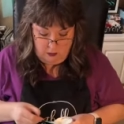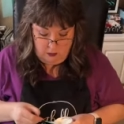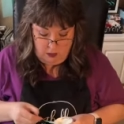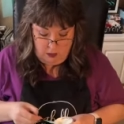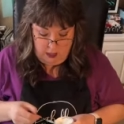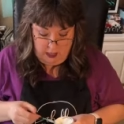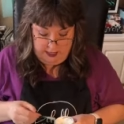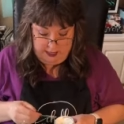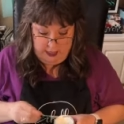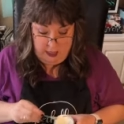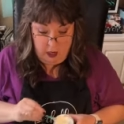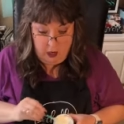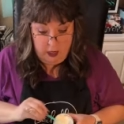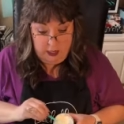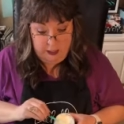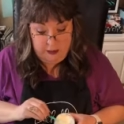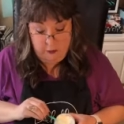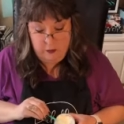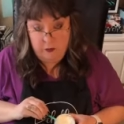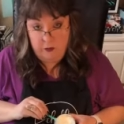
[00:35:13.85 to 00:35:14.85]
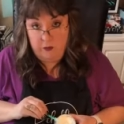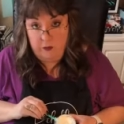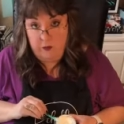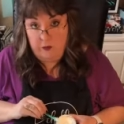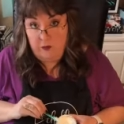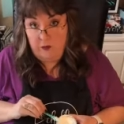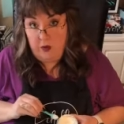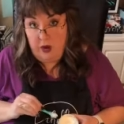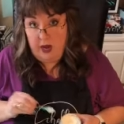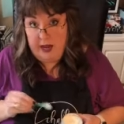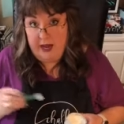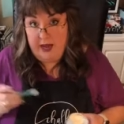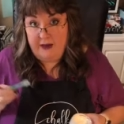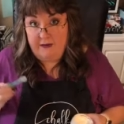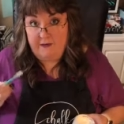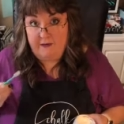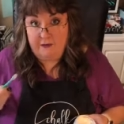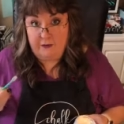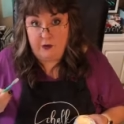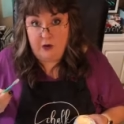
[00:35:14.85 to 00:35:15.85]
I, I, I
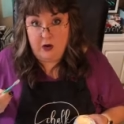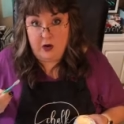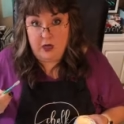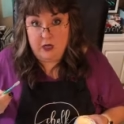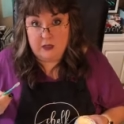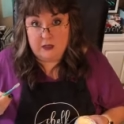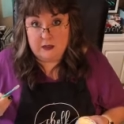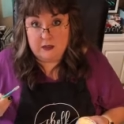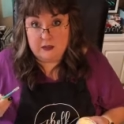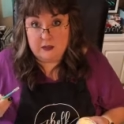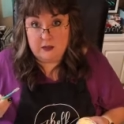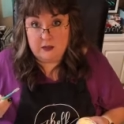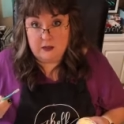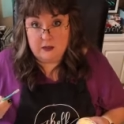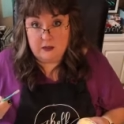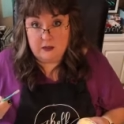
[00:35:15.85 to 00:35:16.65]
have frost.